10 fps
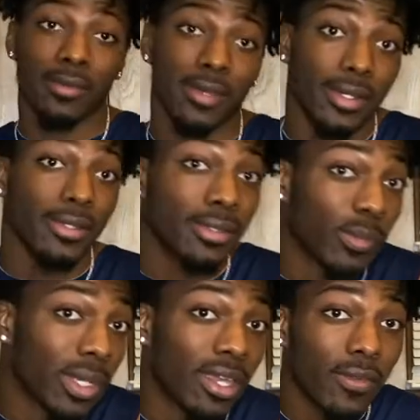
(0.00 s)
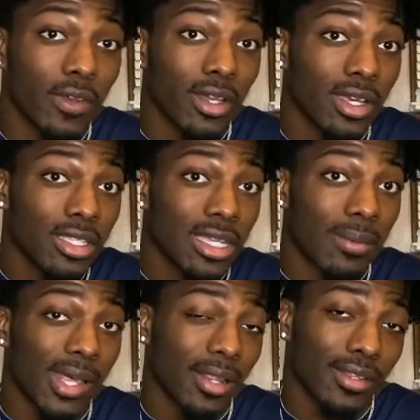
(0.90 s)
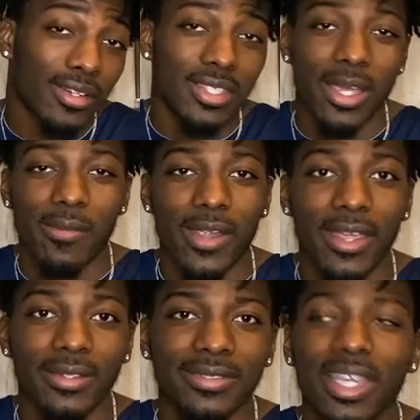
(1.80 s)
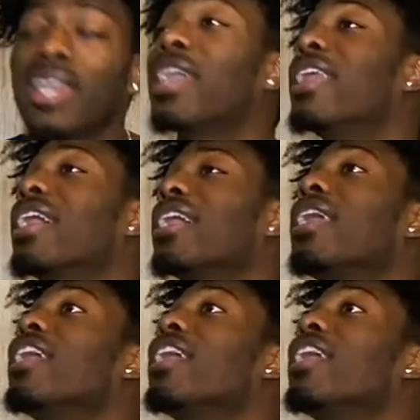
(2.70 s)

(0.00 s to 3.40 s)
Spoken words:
Oh, we here for a good time, not a long time, right? Can I get a,